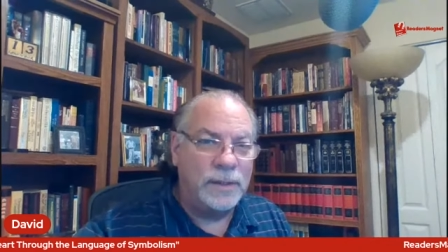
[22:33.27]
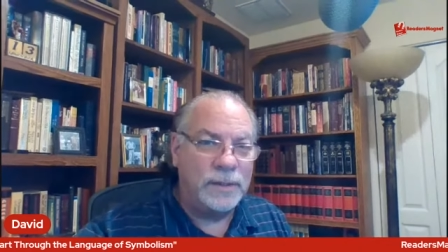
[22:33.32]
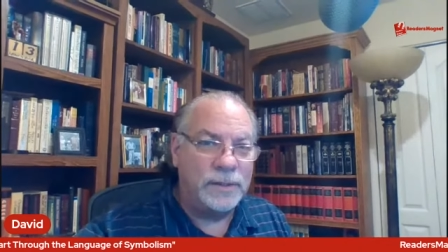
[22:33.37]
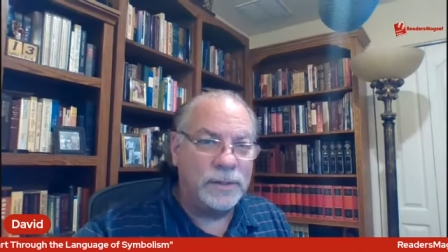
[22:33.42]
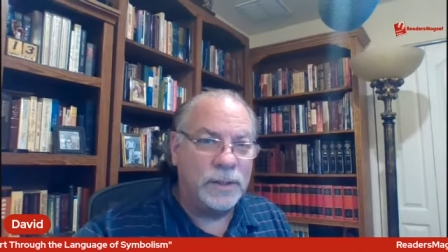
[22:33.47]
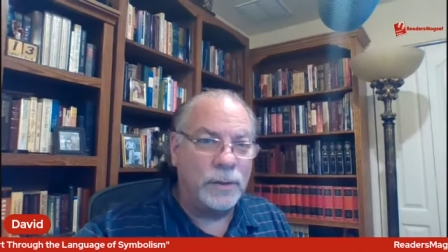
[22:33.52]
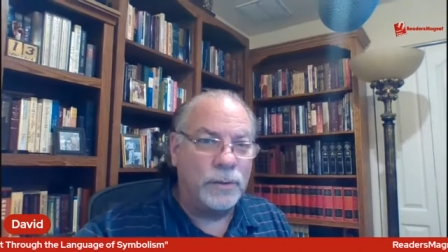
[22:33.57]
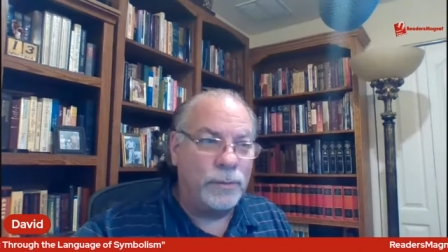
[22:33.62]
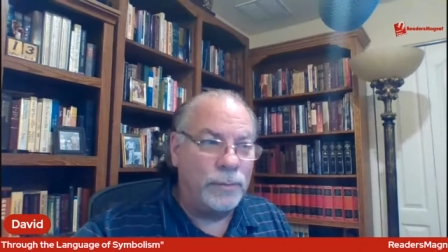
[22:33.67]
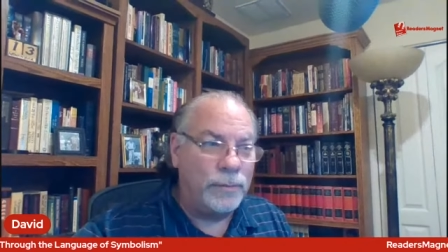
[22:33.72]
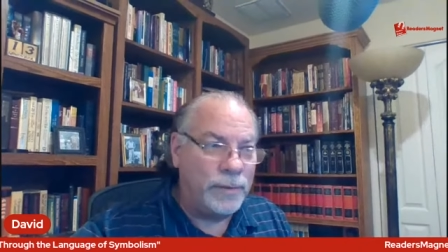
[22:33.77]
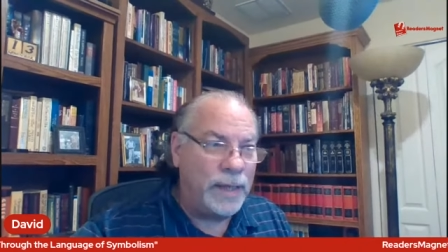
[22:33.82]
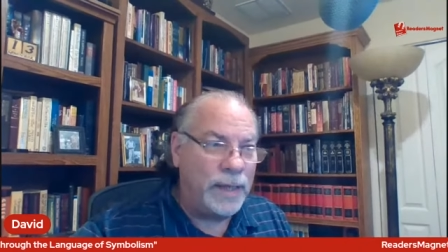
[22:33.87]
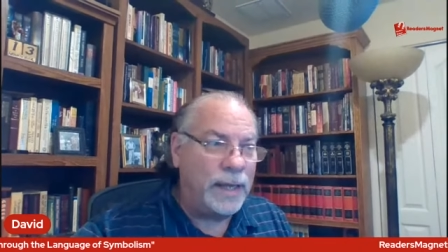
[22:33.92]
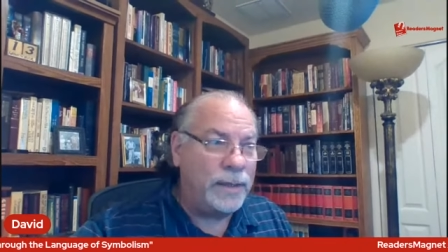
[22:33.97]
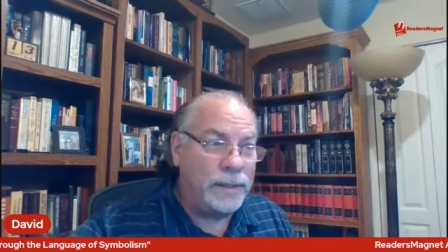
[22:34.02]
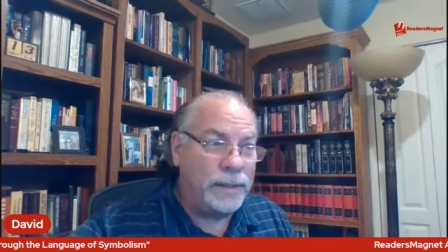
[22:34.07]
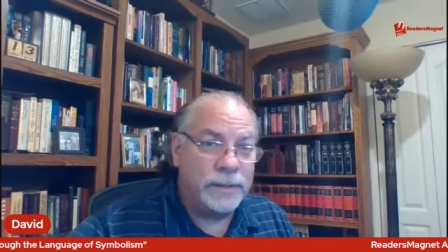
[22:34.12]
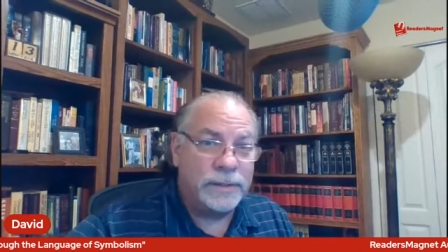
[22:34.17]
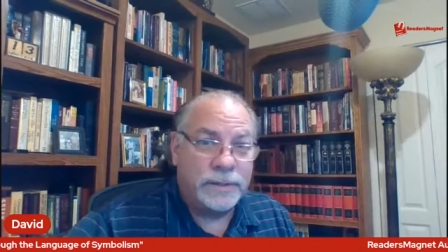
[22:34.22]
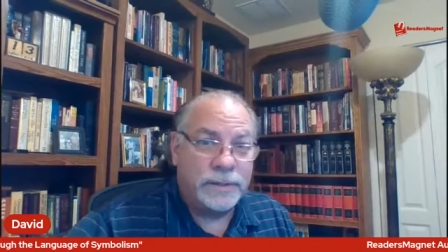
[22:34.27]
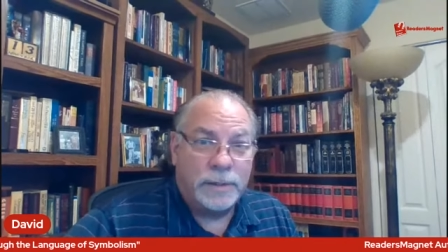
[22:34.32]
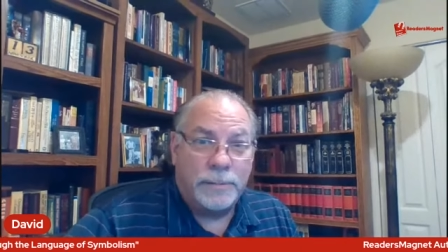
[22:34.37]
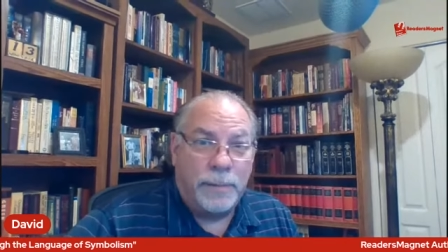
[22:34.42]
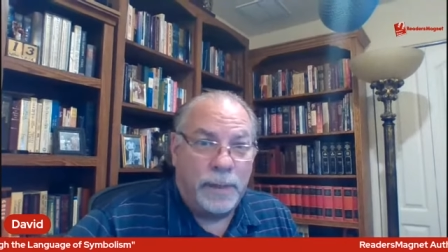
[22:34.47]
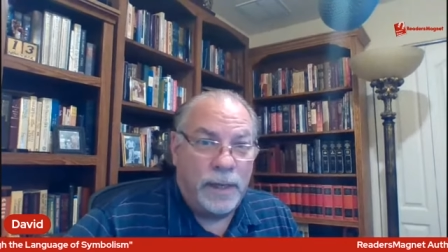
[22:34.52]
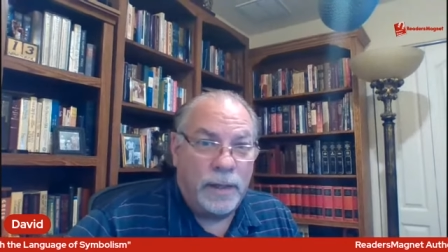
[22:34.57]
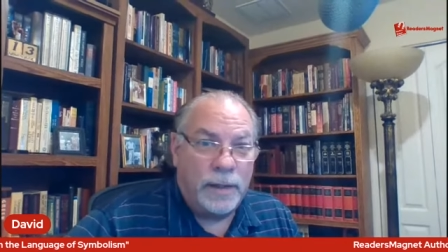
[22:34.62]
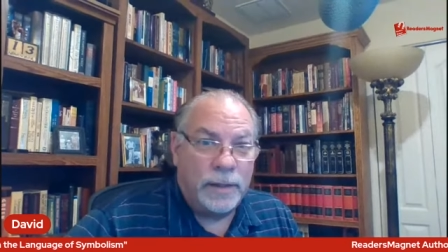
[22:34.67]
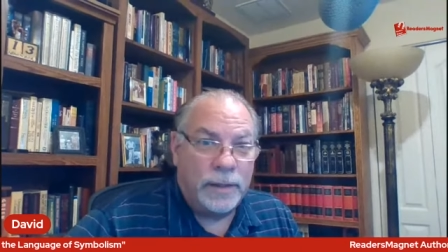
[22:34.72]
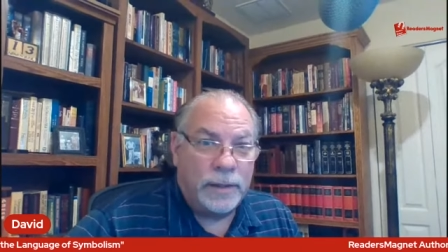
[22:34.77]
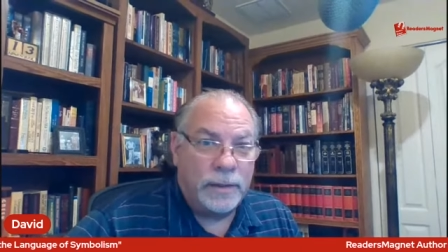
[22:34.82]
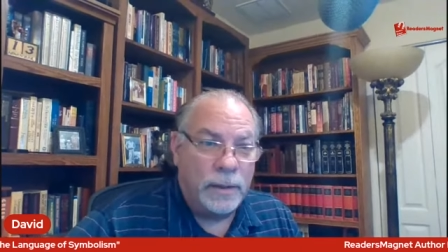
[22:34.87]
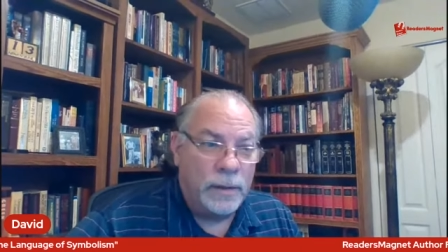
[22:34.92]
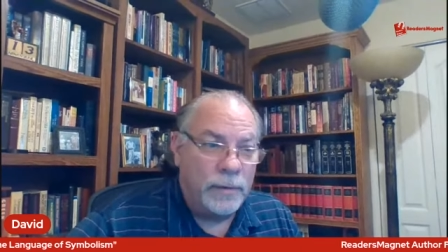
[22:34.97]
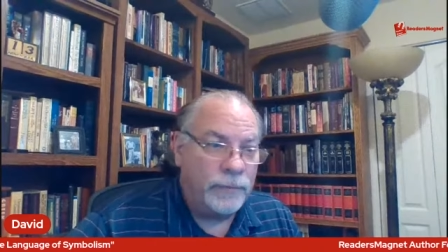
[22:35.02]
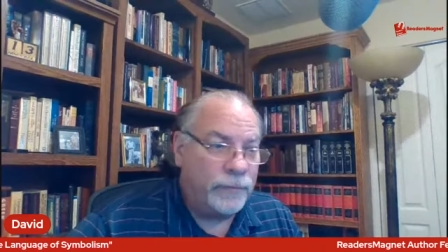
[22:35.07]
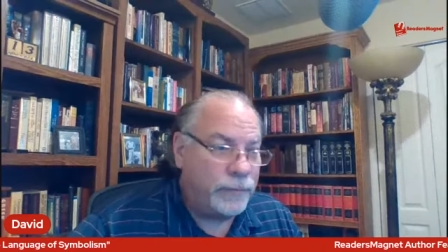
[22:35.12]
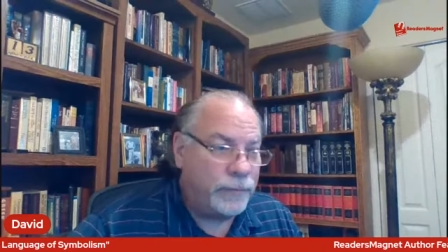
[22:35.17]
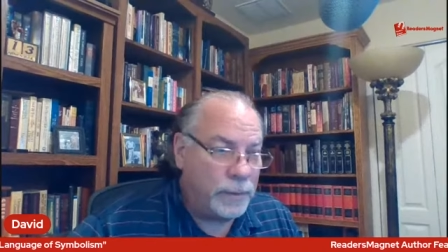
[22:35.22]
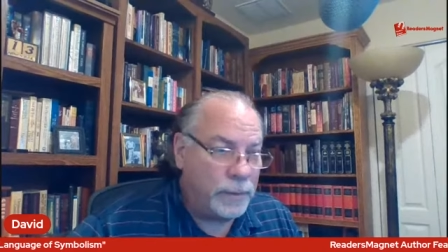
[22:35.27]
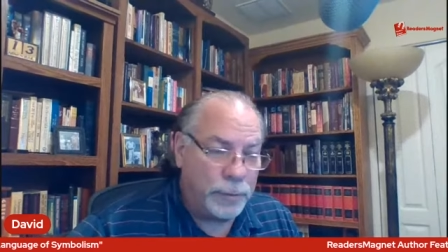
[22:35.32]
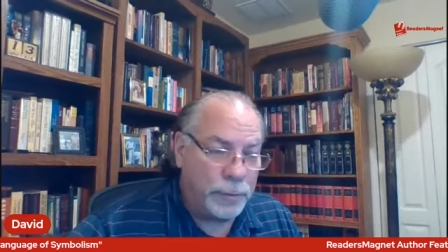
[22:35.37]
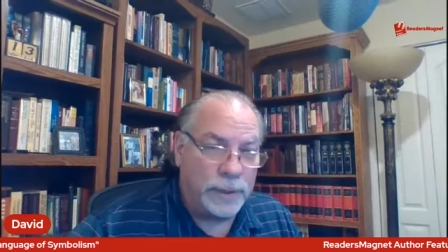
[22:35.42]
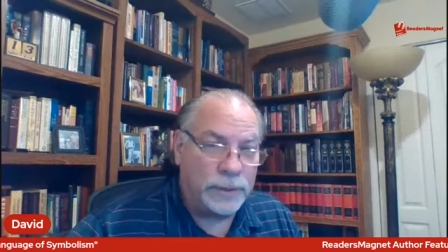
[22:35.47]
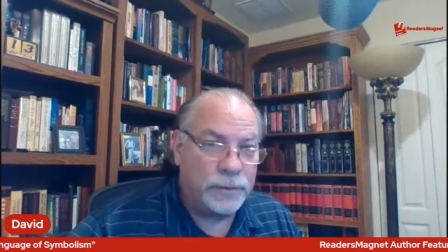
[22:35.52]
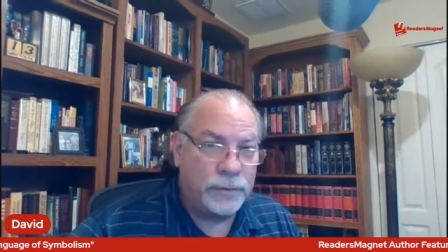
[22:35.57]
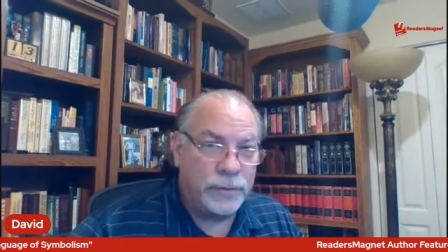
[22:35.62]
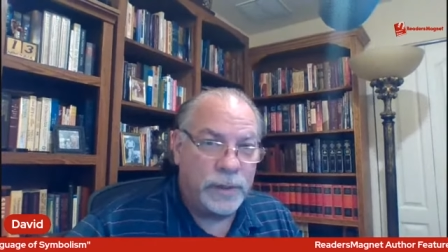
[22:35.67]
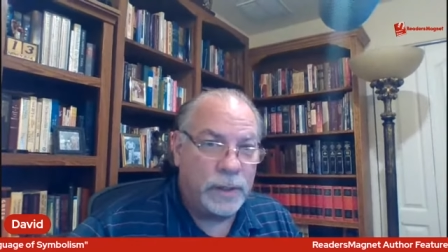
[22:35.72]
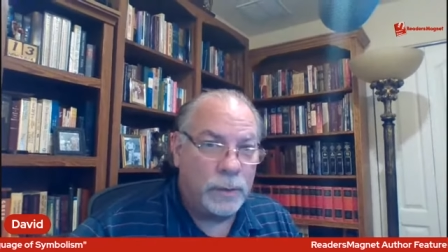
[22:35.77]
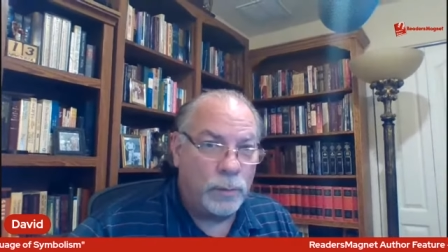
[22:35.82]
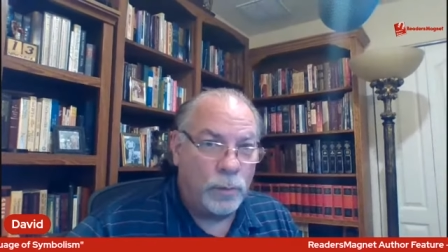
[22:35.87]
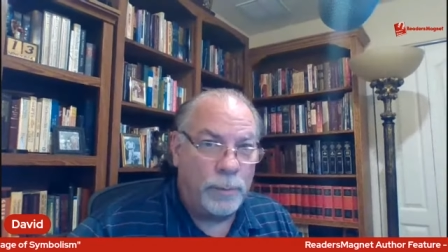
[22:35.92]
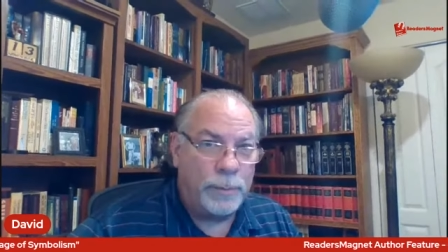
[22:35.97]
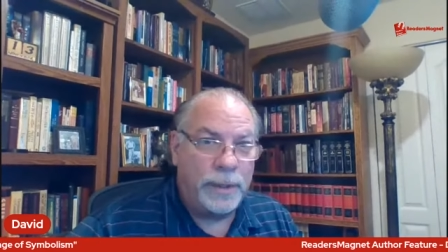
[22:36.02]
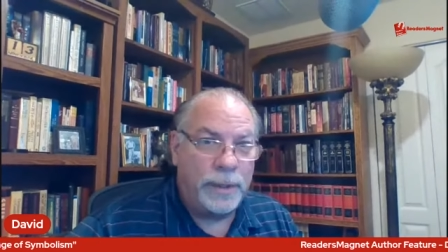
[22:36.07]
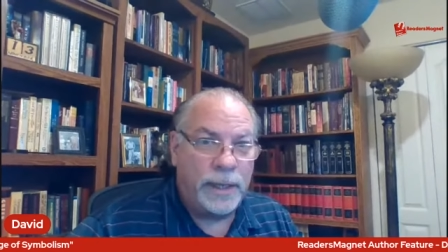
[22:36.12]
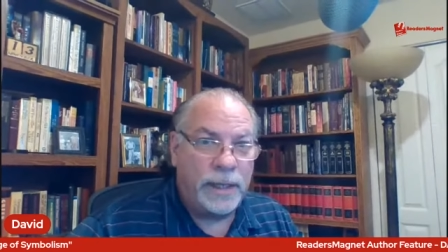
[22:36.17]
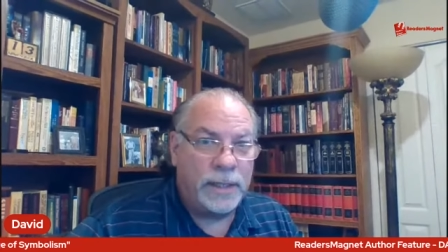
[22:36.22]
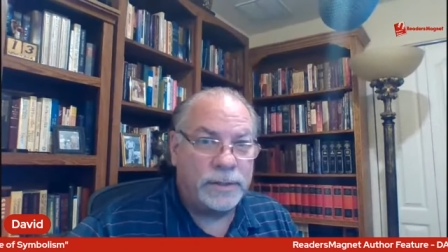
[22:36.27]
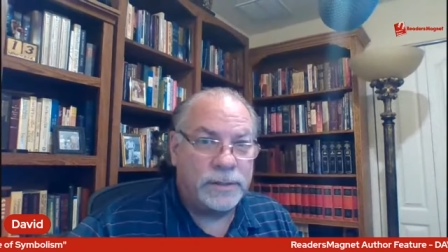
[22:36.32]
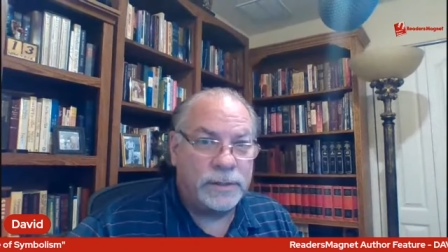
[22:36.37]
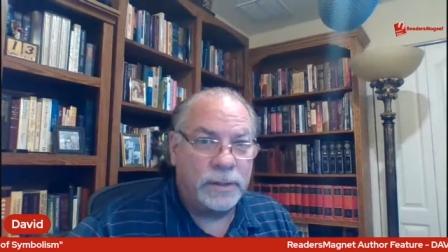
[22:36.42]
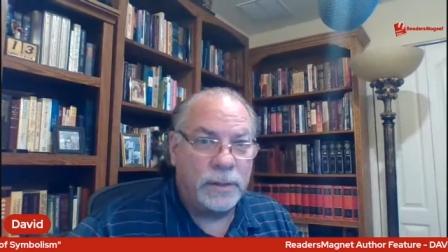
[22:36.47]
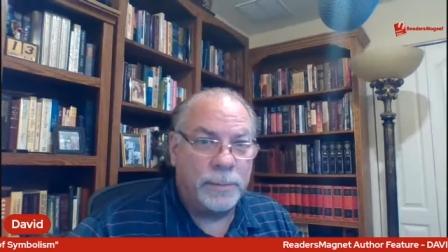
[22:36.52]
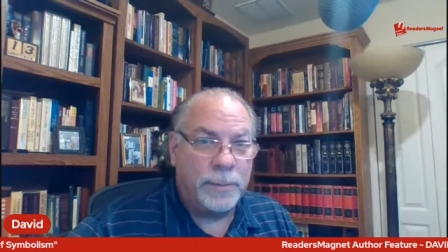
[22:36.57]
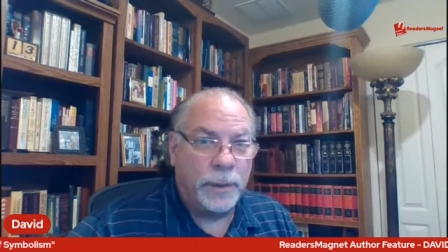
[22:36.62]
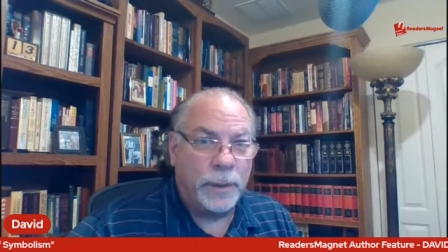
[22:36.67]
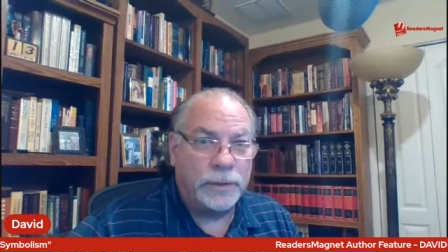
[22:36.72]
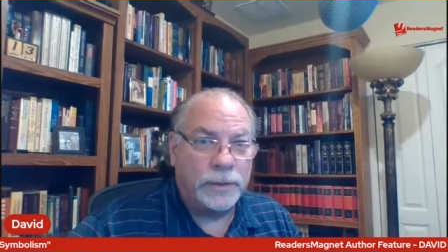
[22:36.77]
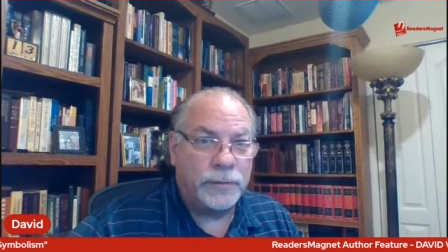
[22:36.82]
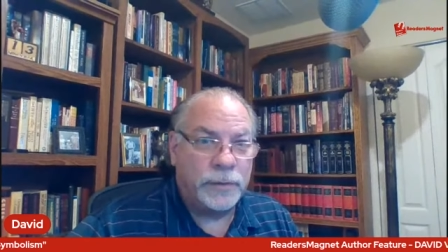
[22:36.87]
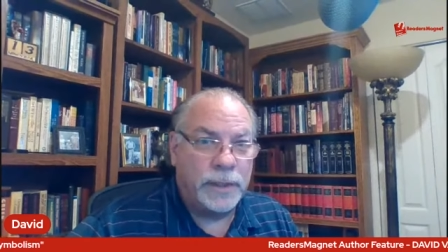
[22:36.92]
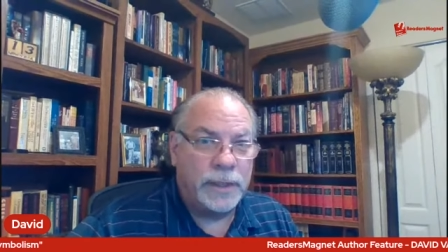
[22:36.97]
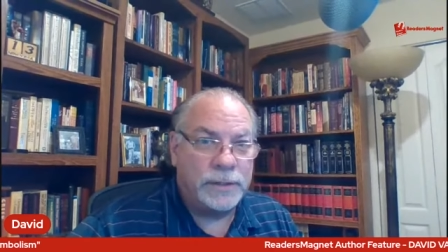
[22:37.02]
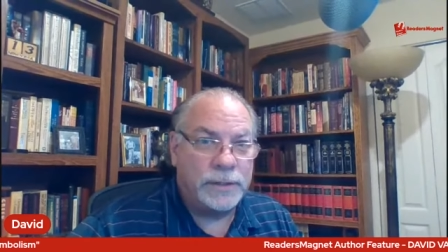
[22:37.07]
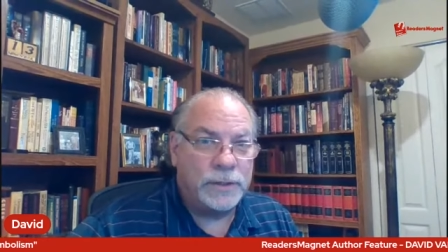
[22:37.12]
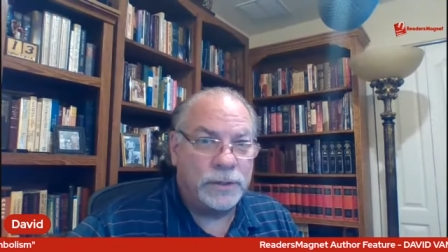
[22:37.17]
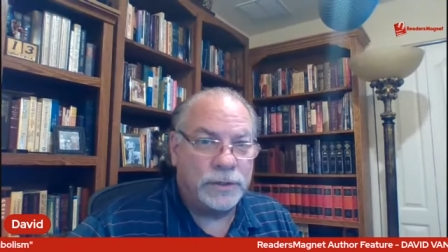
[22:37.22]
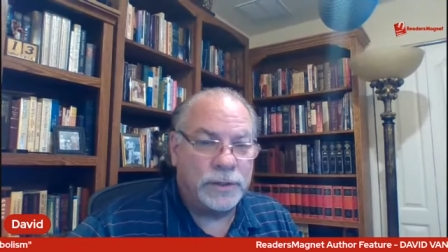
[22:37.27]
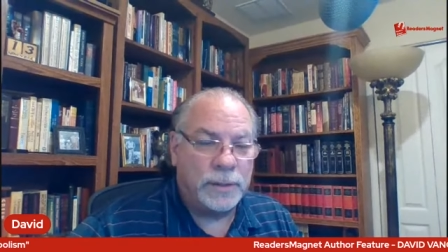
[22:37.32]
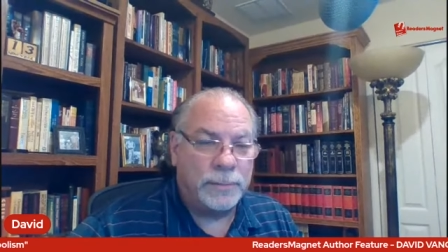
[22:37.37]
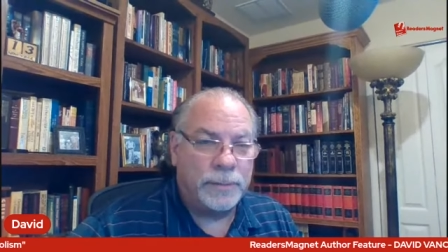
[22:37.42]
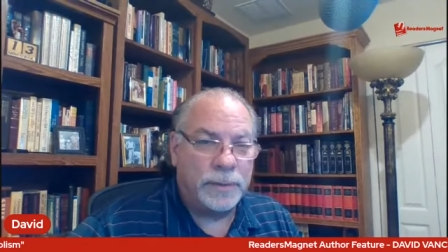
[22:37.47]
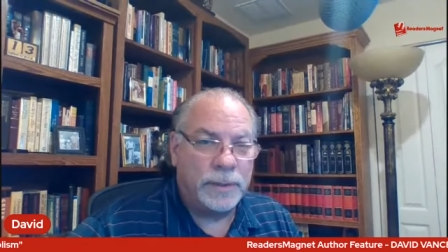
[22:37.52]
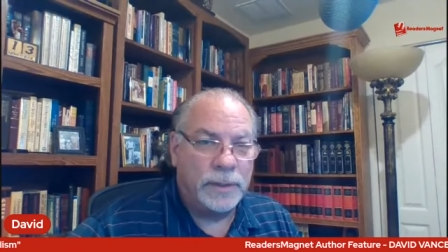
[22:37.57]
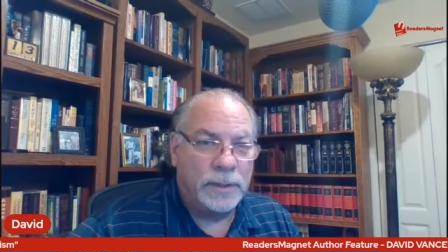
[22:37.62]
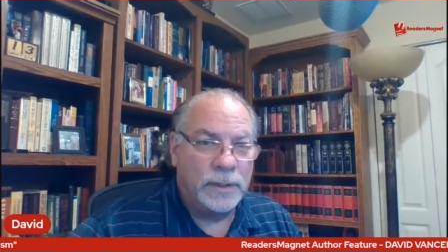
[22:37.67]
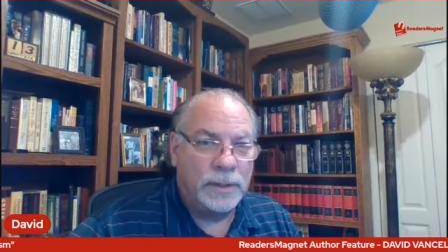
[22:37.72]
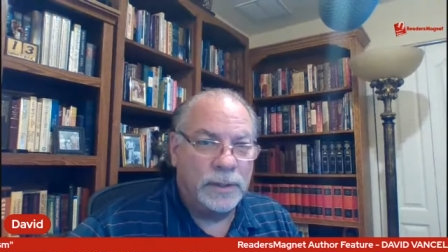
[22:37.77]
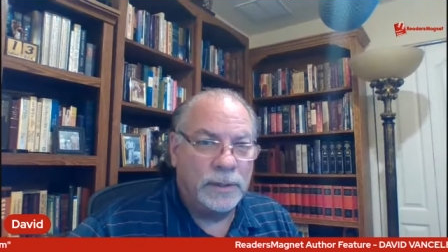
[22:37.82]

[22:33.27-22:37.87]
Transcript: So that is symbolic of the pleasure that a woman gets in the marriage relationship.